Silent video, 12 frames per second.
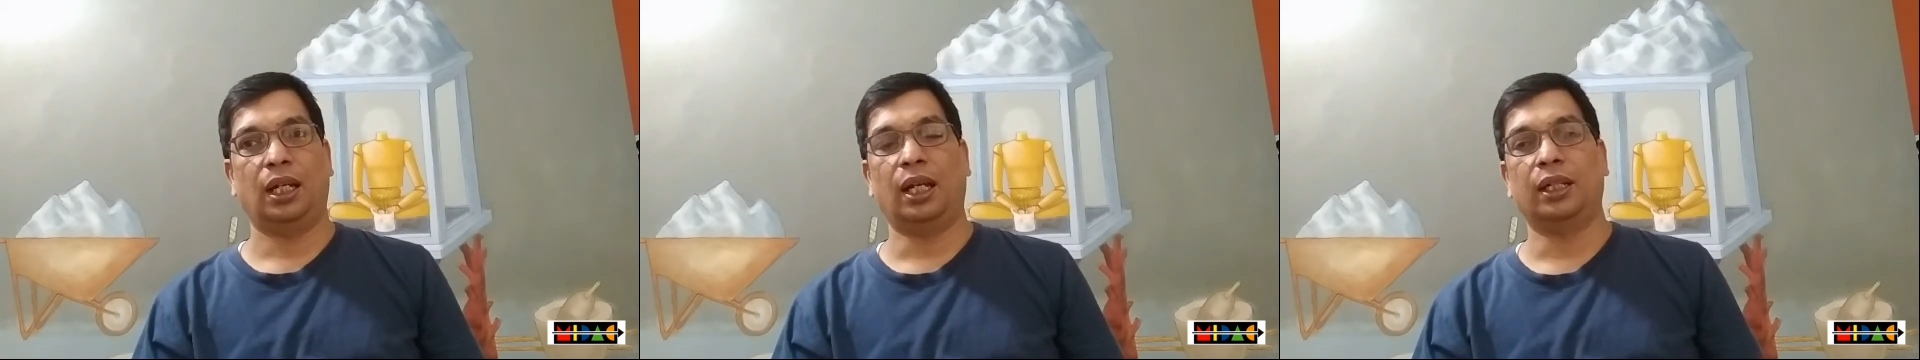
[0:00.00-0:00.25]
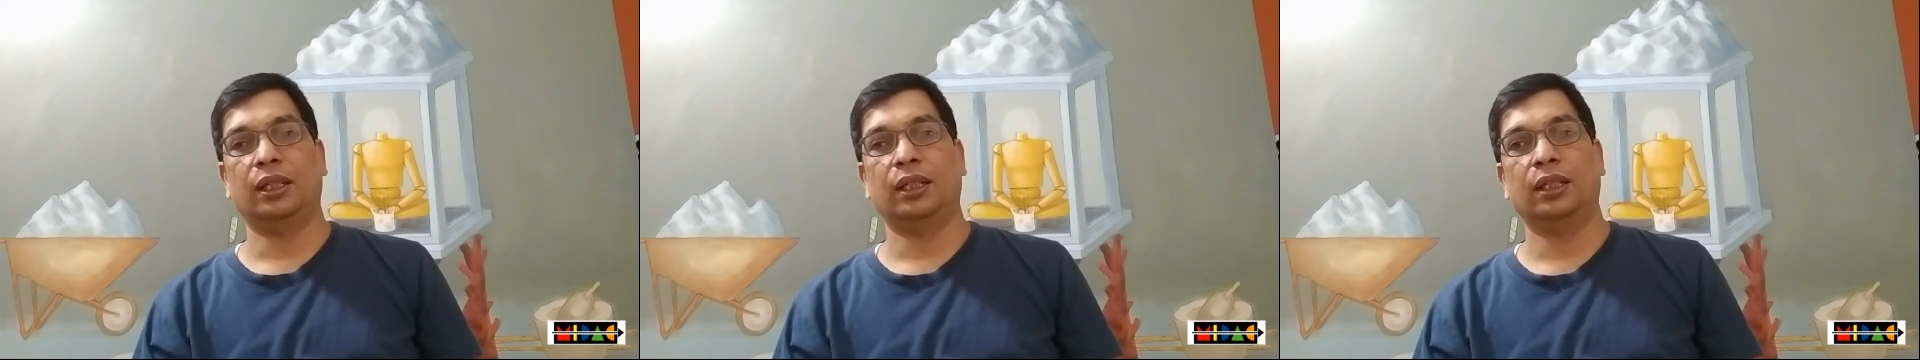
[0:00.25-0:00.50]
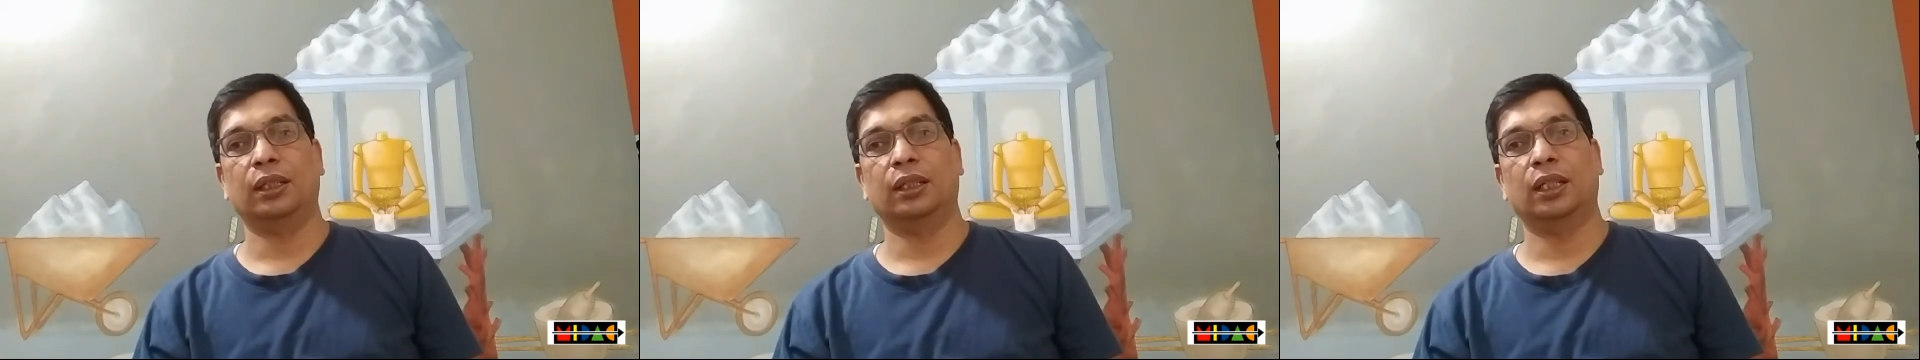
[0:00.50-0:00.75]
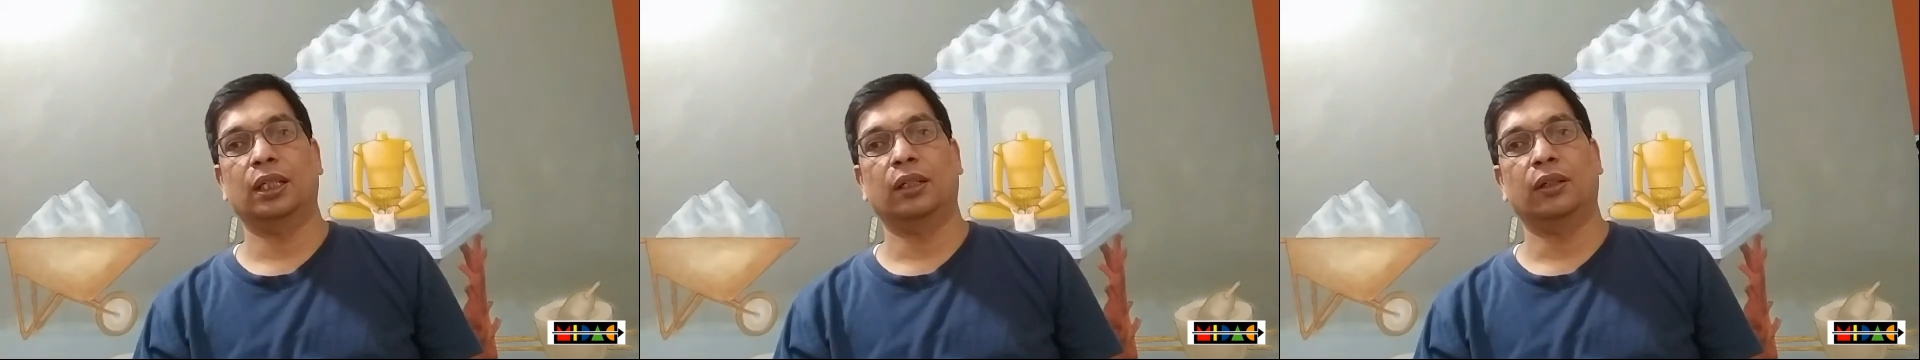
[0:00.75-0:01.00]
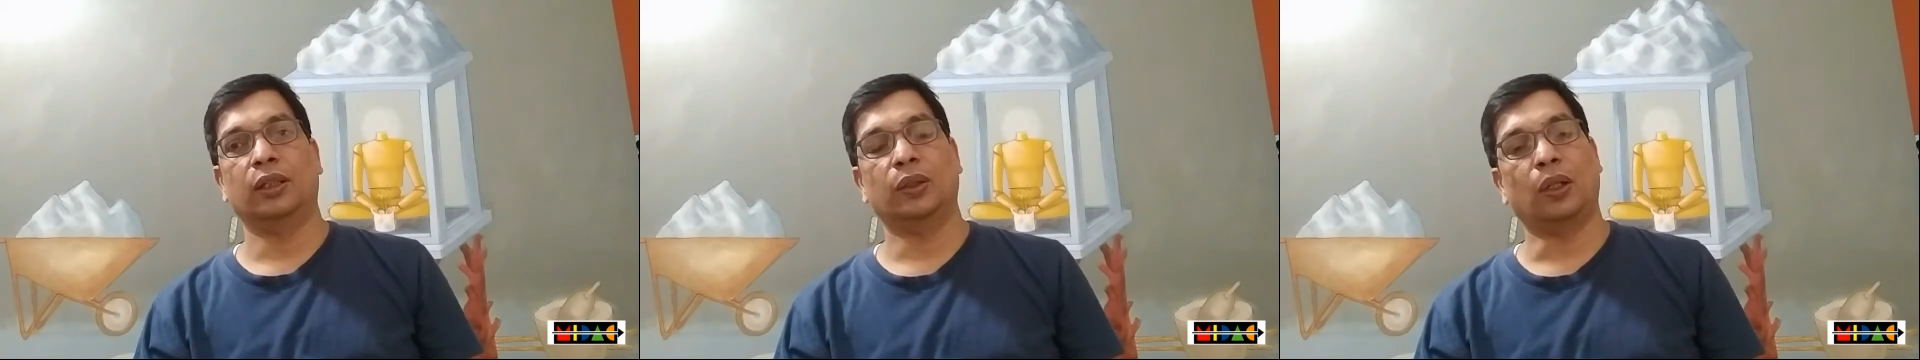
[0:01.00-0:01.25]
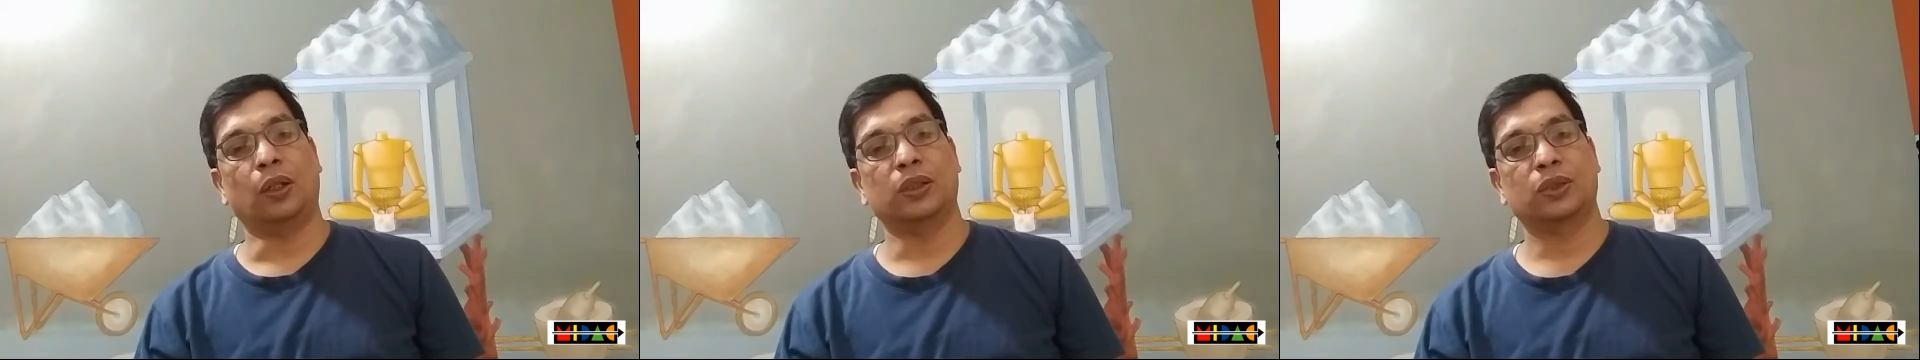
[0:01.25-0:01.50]
And
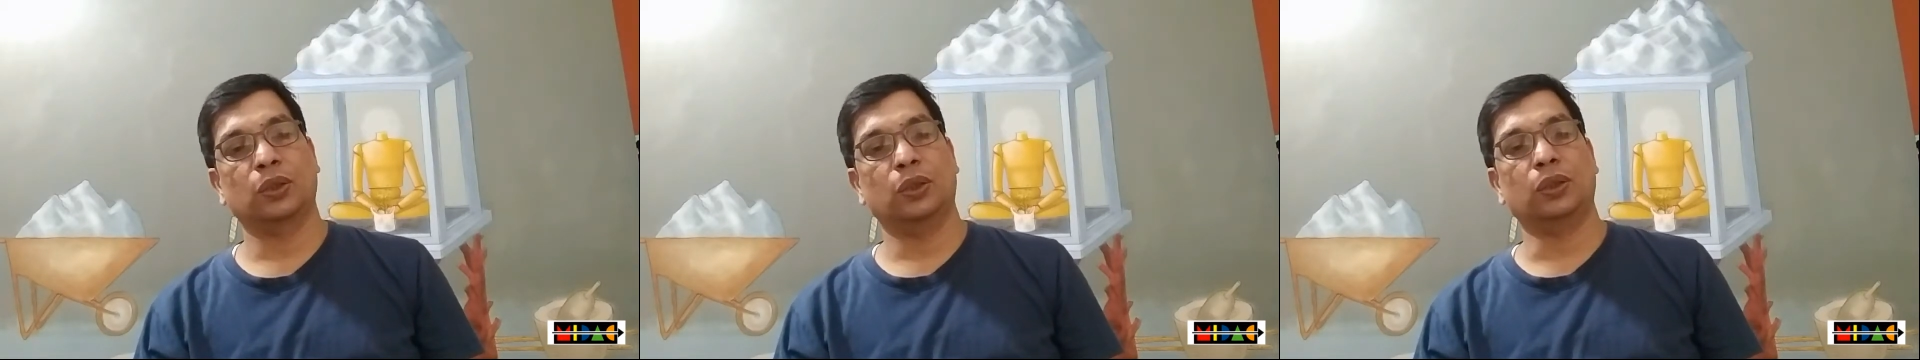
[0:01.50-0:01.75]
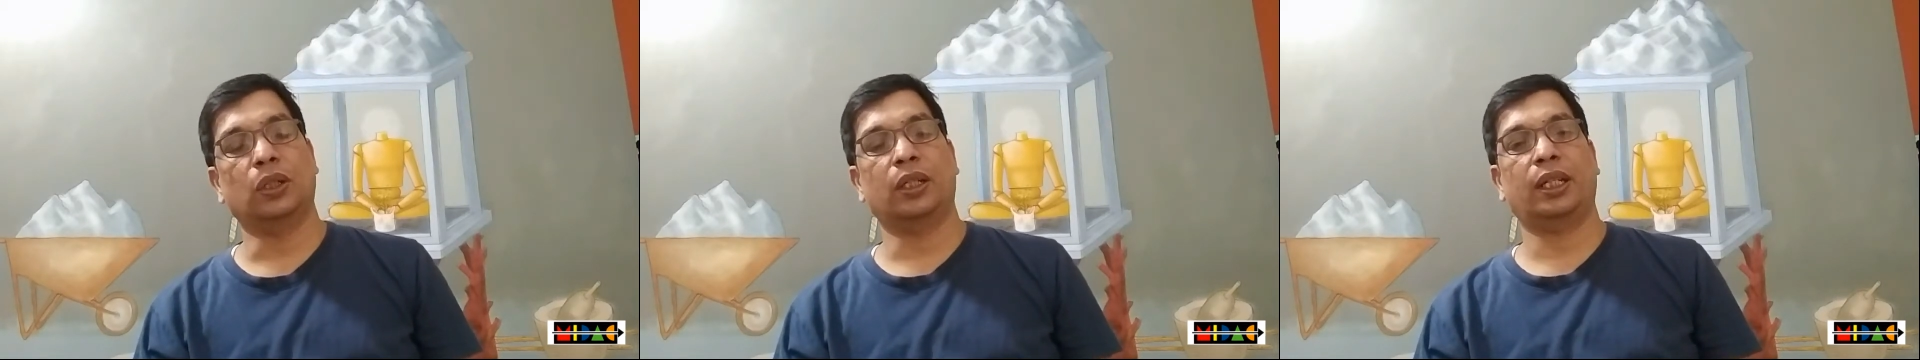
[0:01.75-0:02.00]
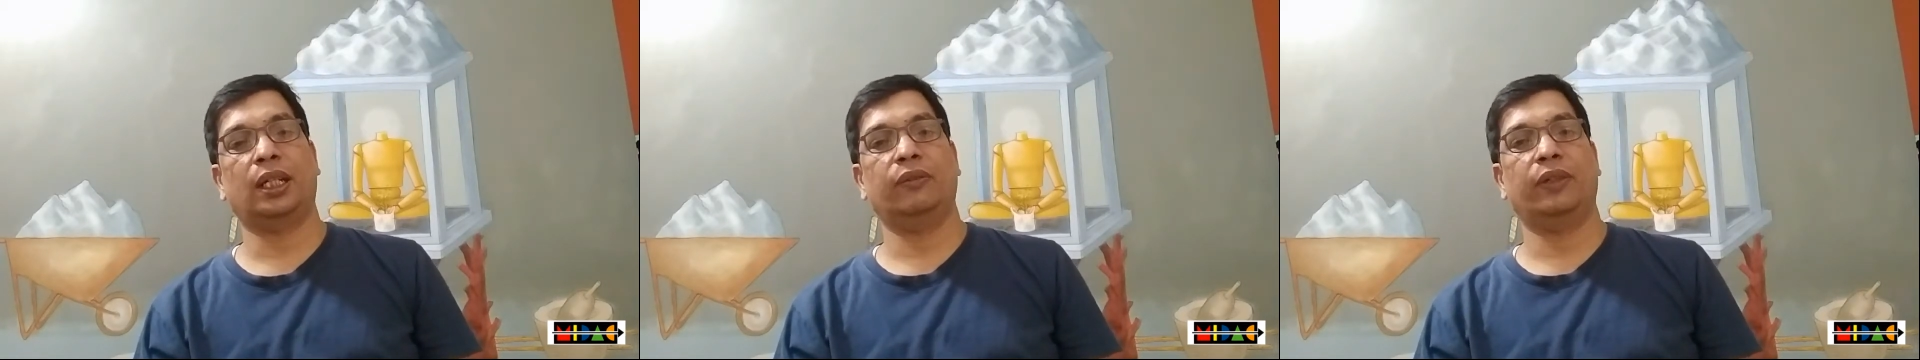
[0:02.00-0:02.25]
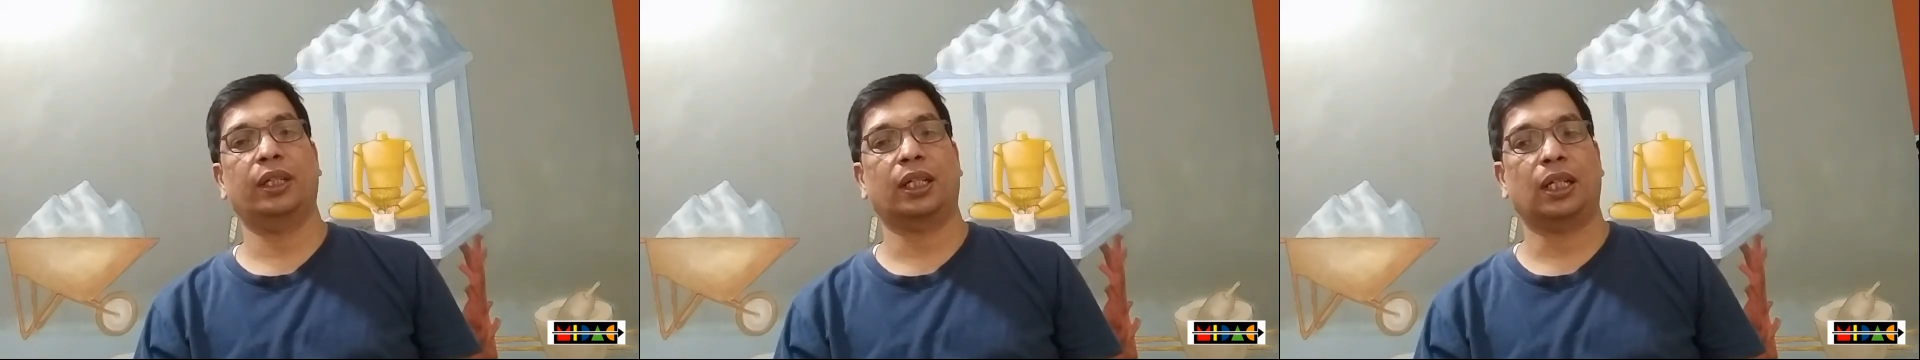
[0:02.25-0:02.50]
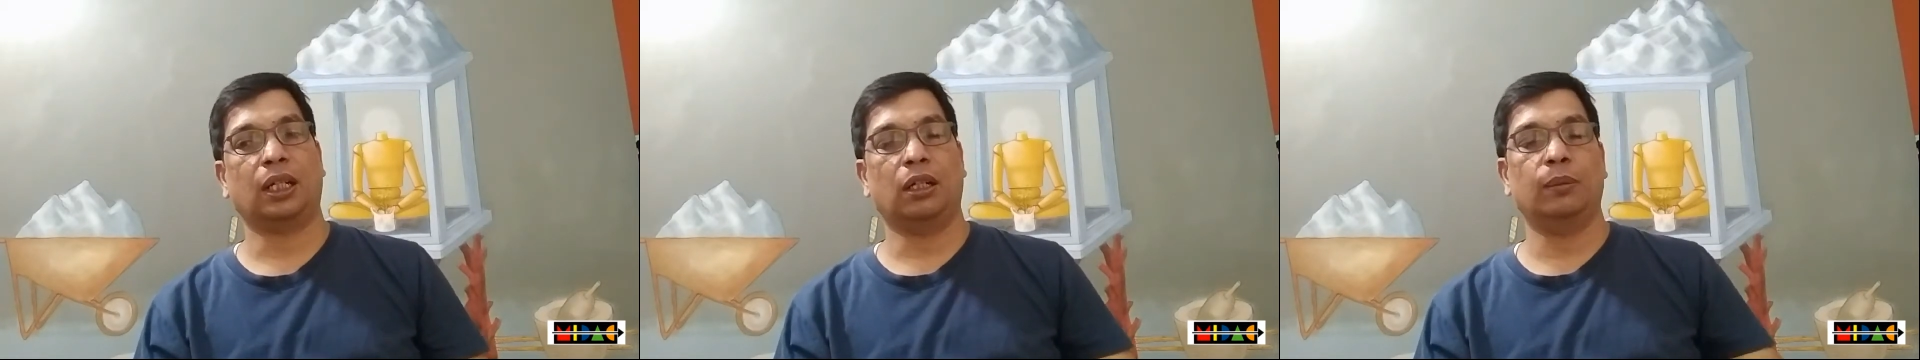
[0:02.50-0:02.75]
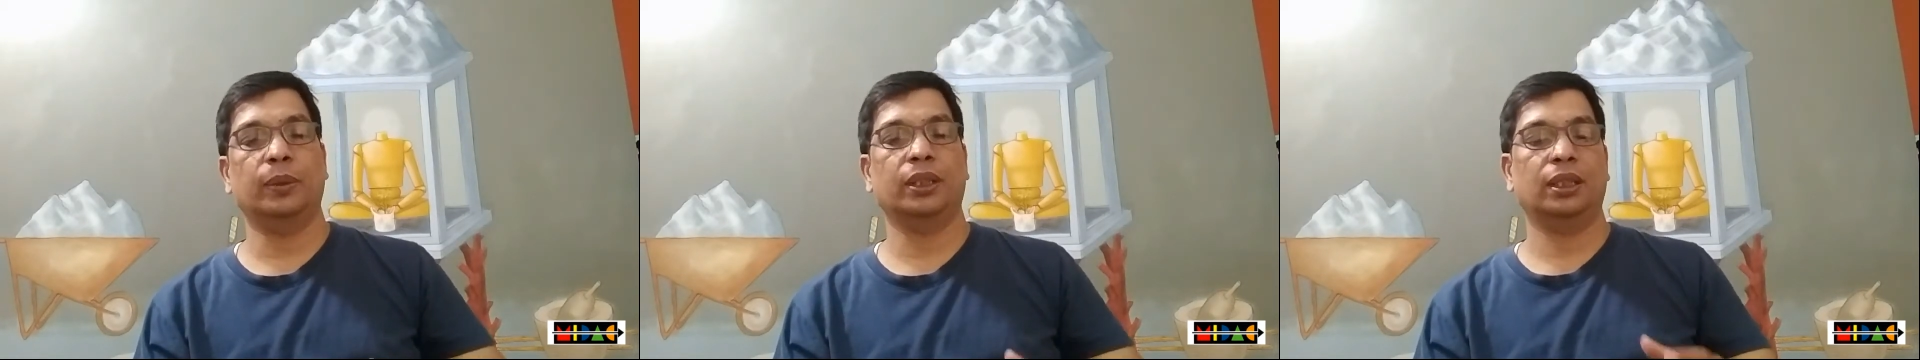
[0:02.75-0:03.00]
you'll also not have a
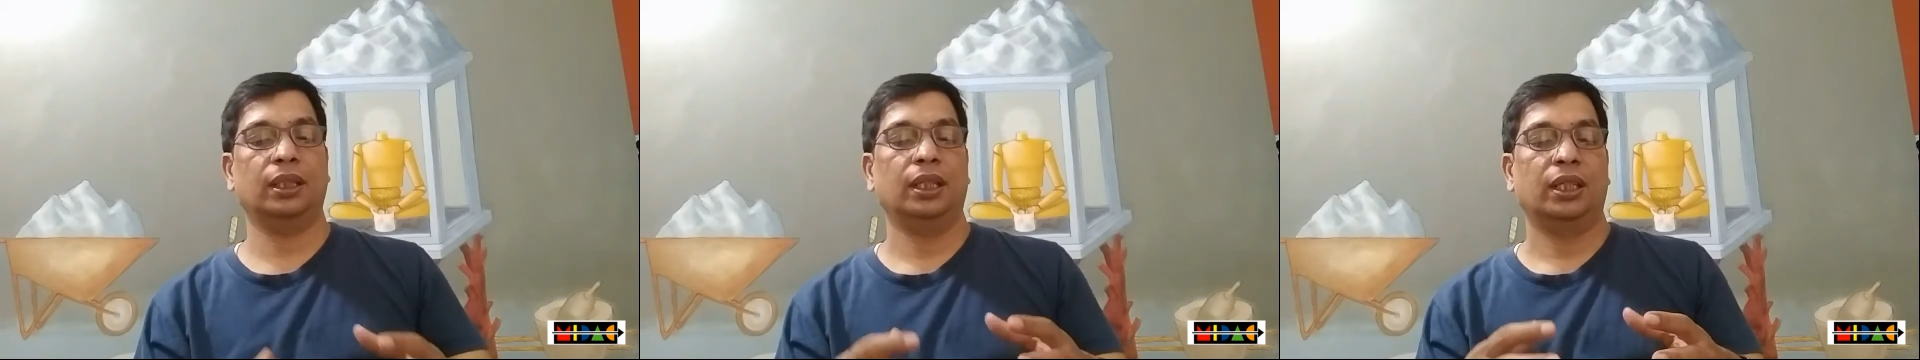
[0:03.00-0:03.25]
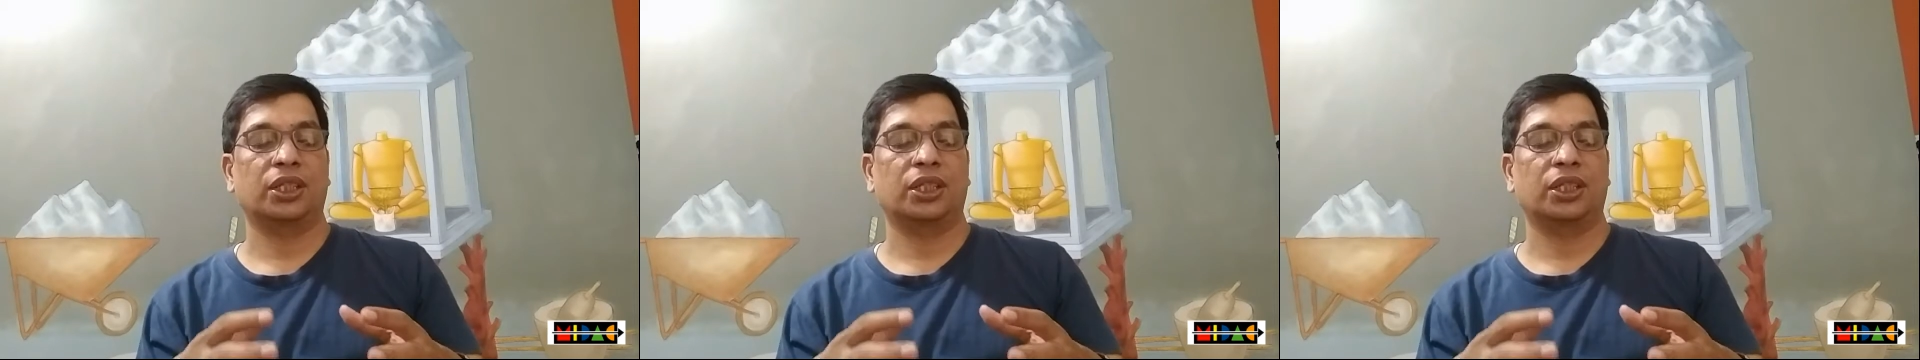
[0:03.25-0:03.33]
common